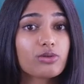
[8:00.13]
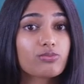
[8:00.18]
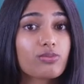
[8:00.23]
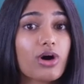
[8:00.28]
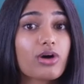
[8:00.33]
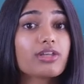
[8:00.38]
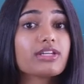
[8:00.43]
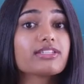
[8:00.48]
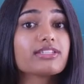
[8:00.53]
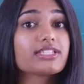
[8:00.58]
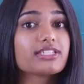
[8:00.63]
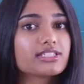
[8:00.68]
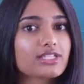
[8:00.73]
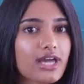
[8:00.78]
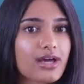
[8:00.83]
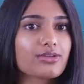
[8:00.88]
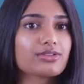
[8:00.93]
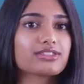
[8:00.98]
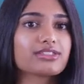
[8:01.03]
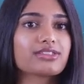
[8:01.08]
wallet
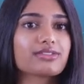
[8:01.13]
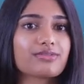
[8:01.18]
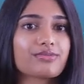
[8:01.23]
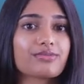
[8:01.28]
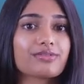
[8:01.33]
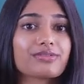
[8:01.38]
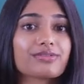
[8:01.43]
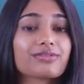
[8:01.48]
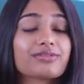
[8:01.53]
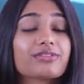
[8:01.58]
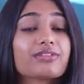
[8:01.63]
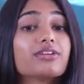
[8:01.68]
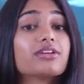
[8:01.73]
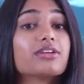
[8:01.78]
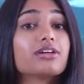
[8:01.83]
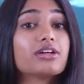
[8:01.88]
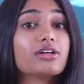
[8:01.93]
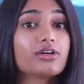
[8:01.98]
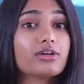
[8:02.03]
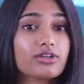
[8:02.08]
details.
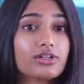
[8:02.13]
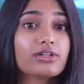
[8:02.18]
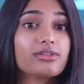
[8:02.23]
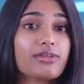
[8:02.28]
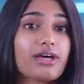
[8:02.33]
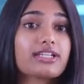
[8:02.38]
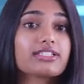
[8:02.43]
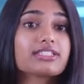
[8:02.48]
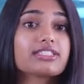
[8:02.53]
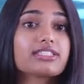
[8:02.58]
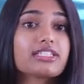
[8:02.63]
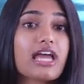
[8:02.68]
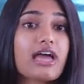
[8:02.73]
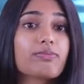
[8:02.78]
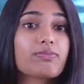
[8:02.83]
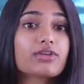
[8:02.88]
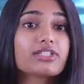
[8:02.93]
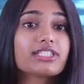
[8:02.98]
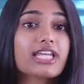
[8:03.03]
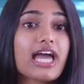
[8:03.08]
Once
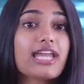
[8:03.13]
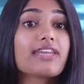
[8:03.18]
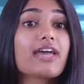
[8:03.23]
scammers had